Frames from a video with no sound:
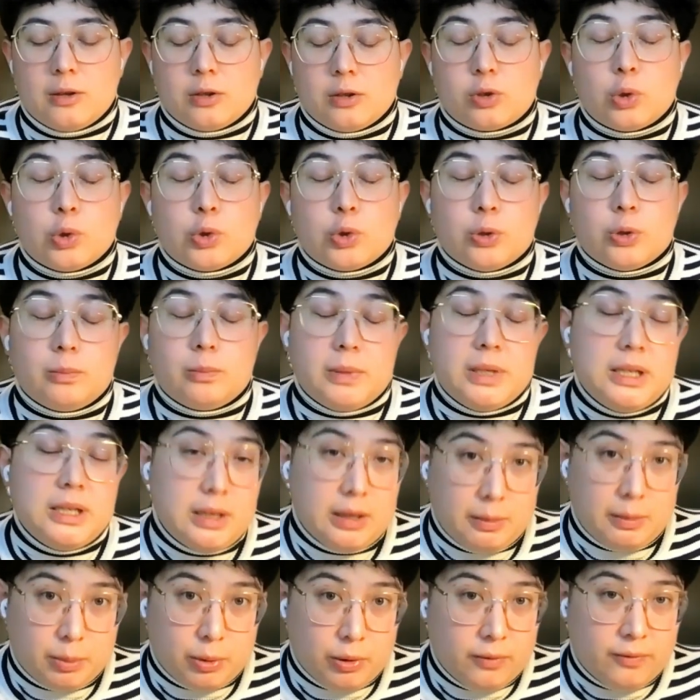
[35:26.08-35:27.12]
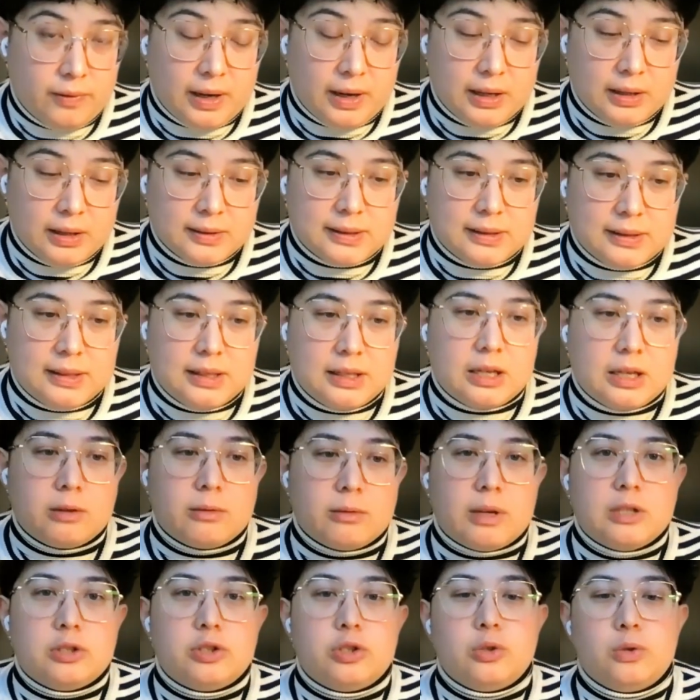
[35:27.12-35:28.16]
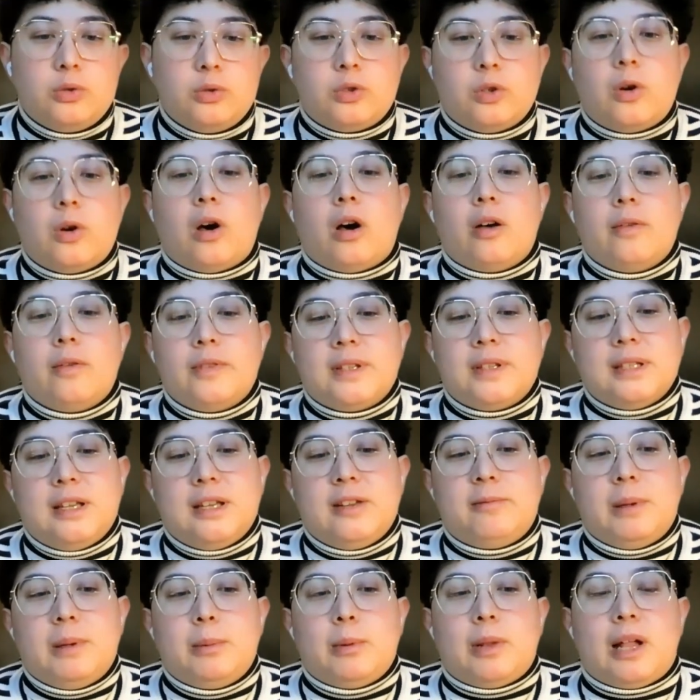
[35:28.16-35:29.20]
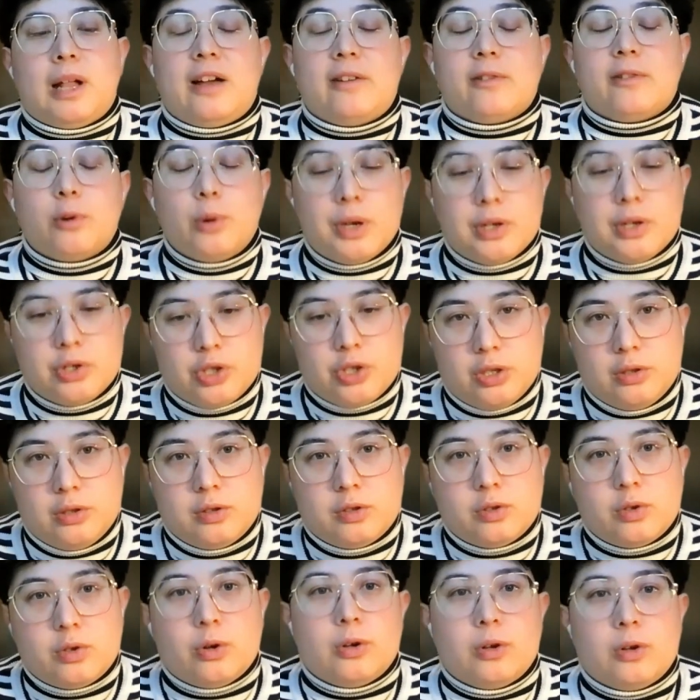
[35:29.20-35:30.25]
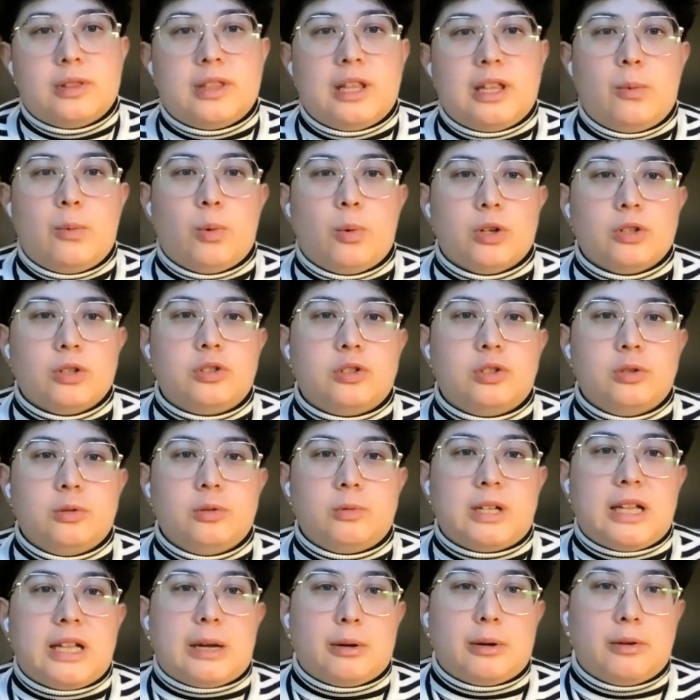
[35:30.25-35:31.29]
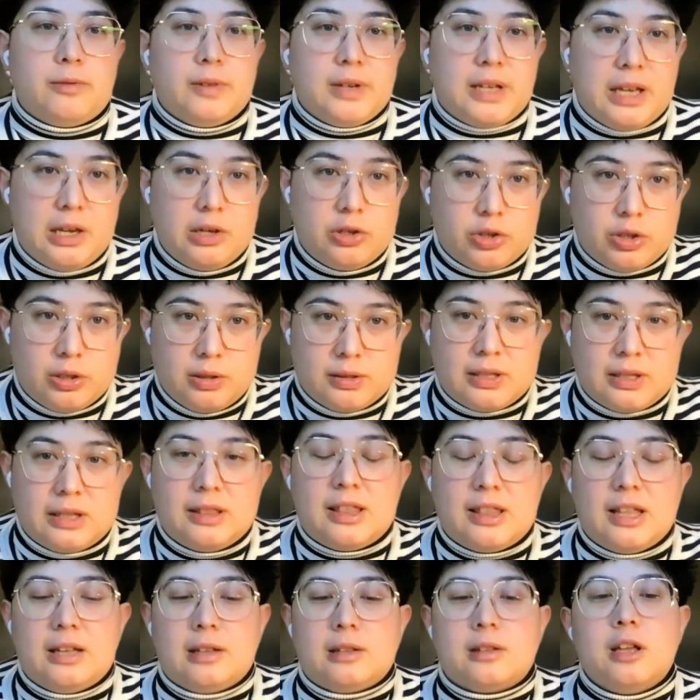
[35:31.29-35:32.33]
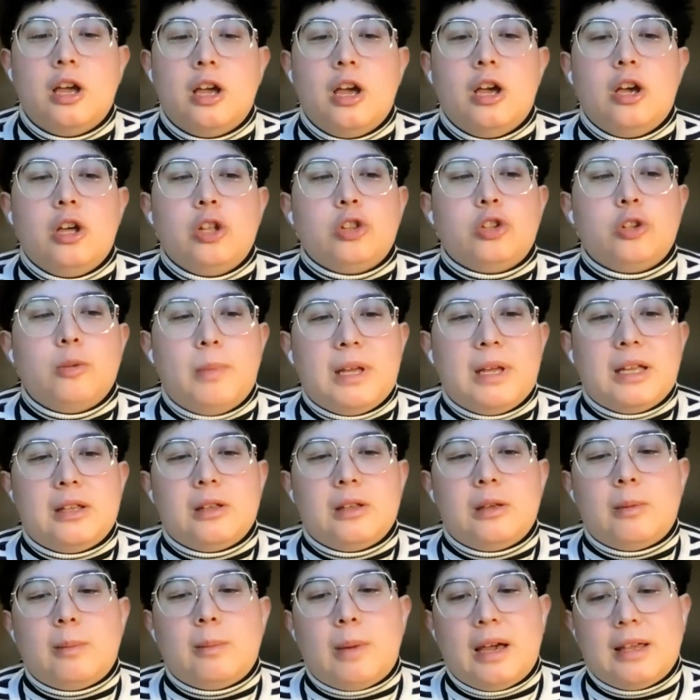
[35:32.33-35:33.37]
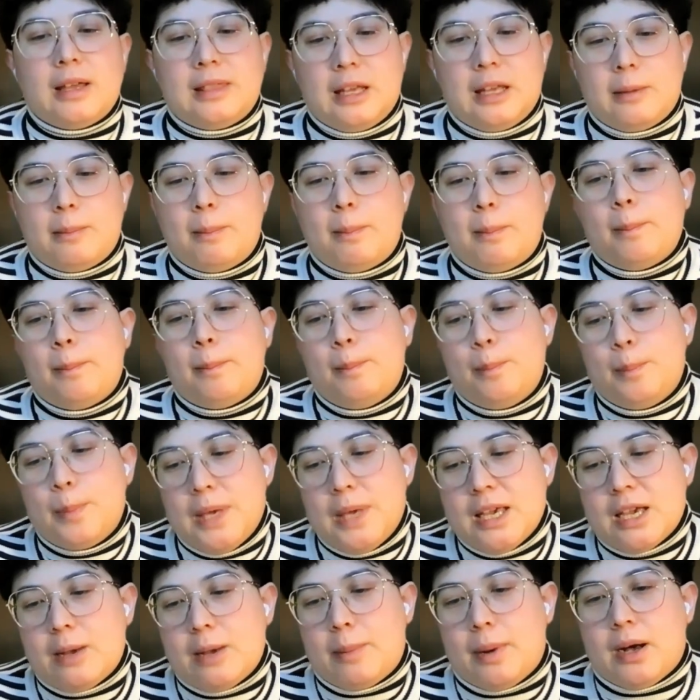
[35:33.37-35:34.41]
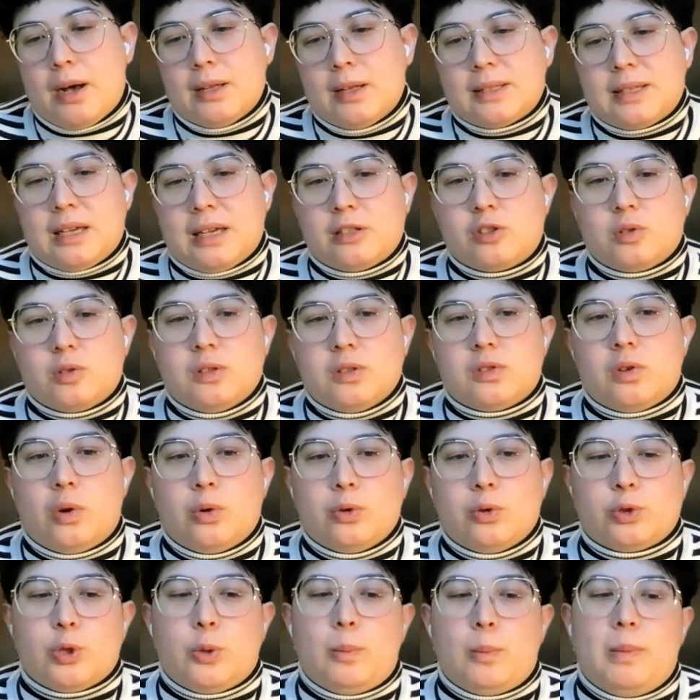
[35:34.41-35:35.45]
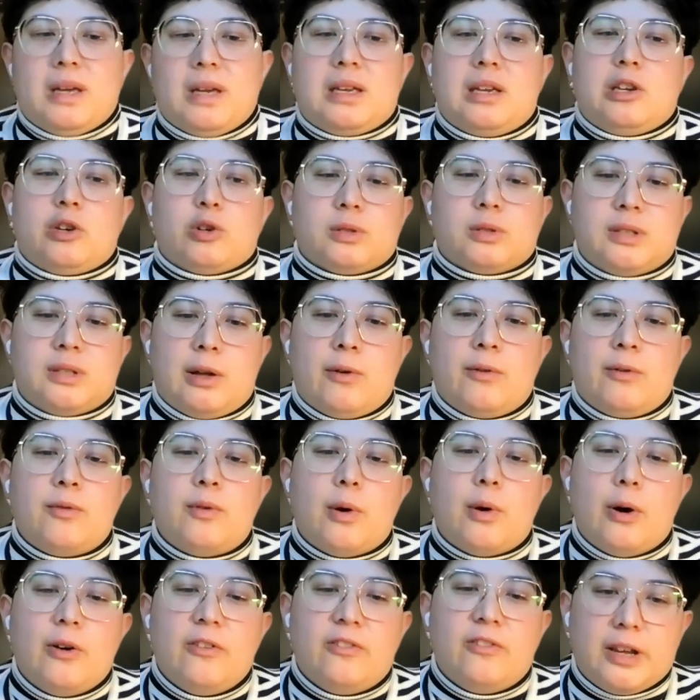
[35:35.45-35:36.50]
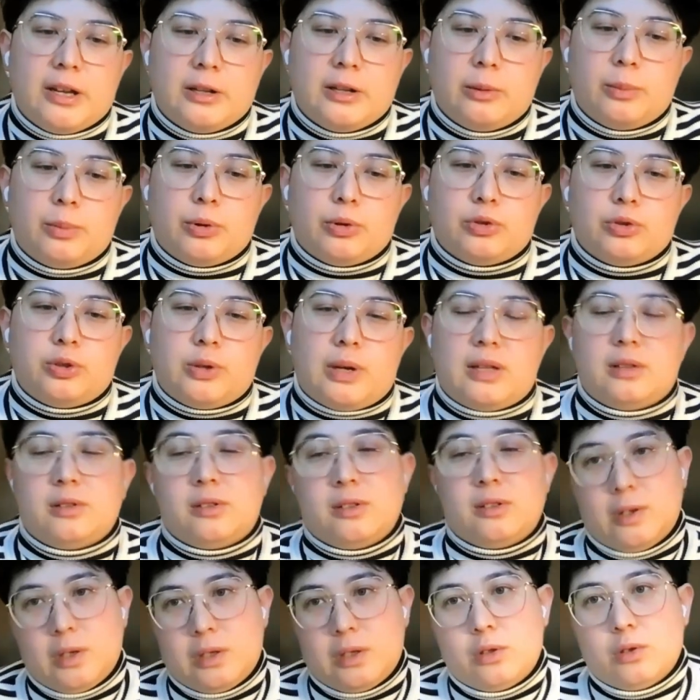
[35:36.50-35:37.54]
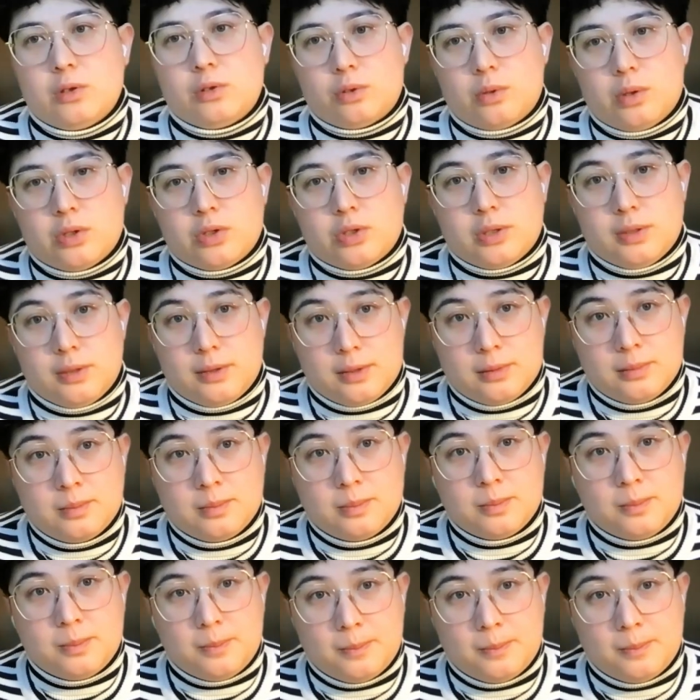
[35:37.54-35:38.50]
uh, social media profiles that they can write to. So obviously if people have questions or they want to clarifications and things to make, I think being a podcaster is also making yourself available to answering those questions.